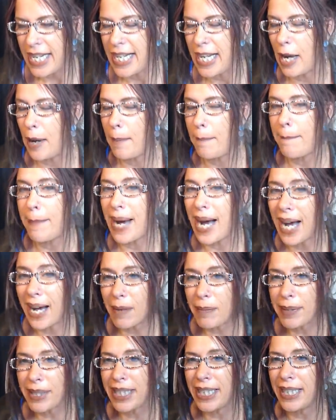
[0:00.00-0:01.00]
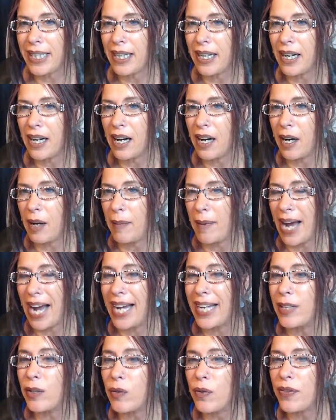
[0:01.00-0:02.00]
Yeah, Bobby. Um,
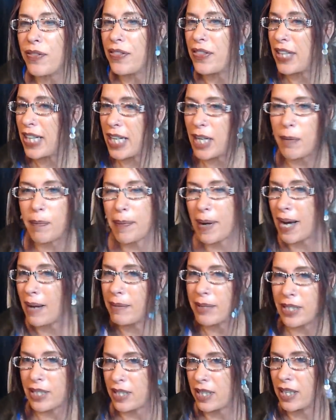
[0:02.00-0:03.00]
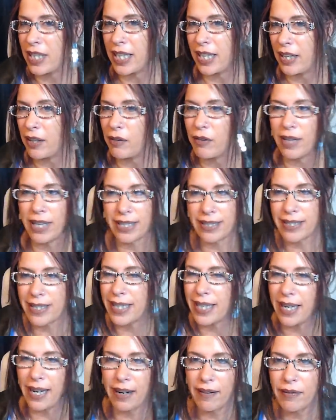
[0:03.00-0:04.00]
I don't think Bobby's gonna get
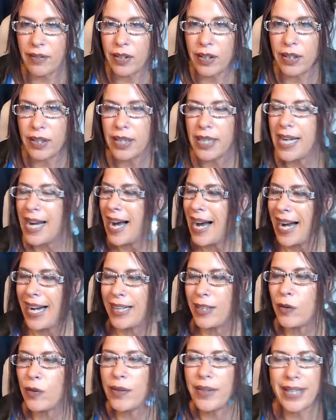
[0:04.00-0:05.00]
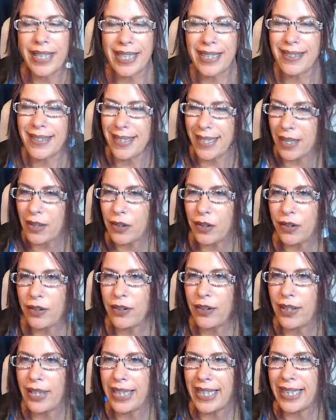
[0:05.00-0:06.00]
arrested ever. I don't think
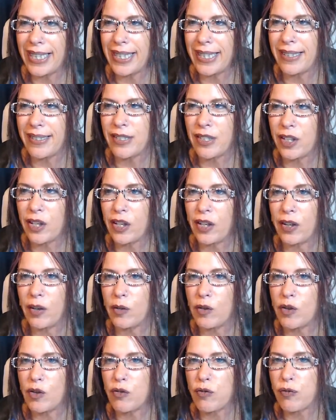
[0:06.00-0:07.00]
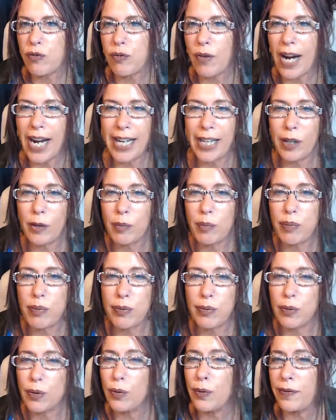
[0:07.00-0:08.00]
Zellner is gonna try to
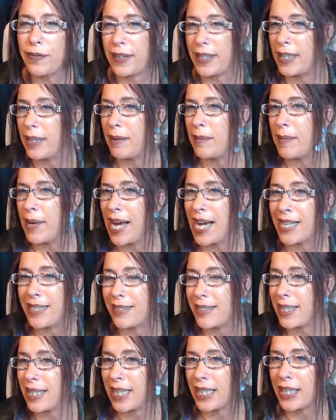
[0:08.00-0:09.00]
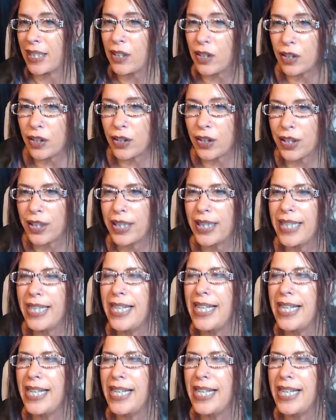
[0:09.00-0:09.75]
prove him as the killer